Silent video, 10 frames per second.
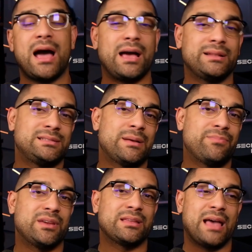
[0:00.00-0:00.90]

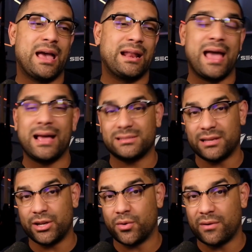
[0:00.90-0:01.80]
something that as a
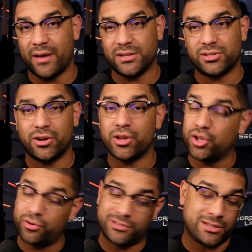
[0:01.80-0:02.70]
new investor, you
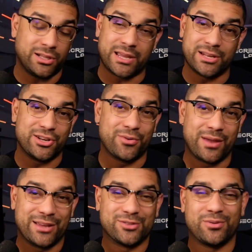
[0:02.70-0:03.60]
should look into doing
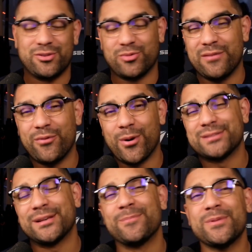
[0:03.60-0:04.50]
in 2024.
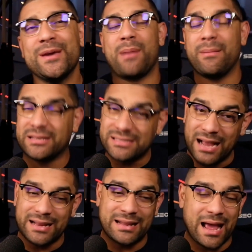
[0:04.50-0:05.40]
So I'm
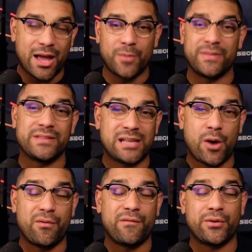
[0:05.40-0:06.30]
excited. I hope that this is
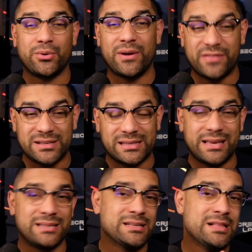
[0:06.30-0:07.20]
helpful for you. If this
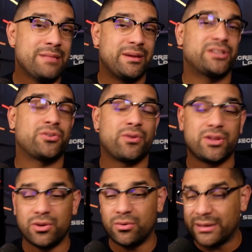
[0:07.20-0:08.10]
is, make sure
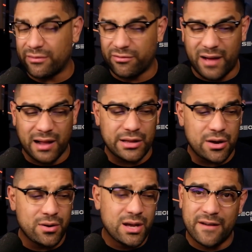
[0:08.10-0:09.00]
you give a follow
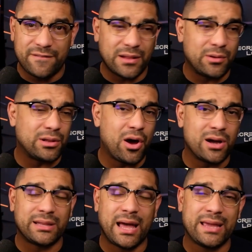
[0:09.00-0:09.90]
along,
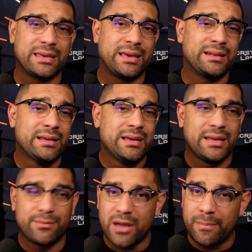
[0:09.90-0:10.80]
like it, hit
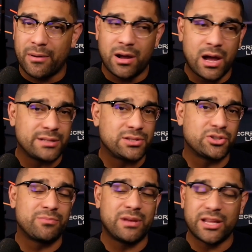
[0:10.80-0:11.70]
me up on social
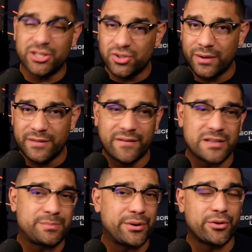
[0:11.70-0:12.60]
media, join the
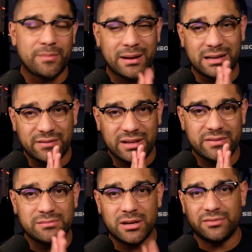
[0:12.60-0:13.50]
Facebook group. I'd love to give as
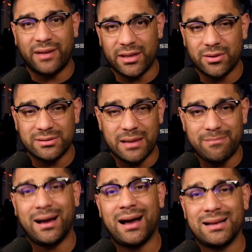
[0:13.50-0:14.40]
much value as I
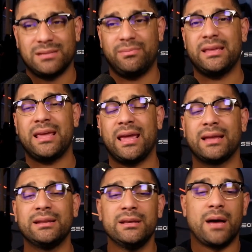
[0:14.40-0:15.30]
possibly can.
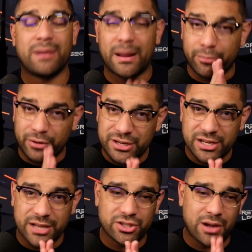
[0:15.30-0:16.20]
But I
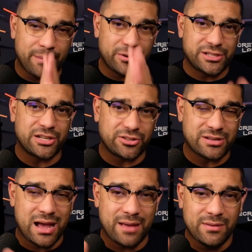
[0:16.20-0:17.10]
appreciate you. I appreciate your
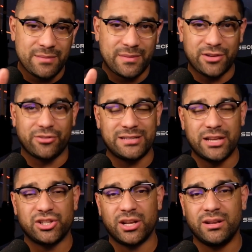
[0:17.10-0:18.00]
time and your
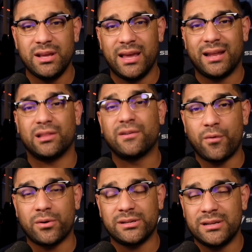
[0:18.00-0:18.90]
attention. And I look
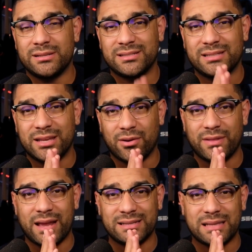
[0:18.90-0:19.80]
forward to seeing you on the
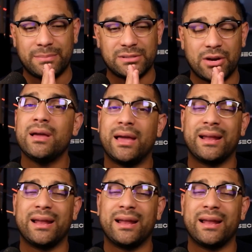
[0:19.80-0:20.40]
next episode. And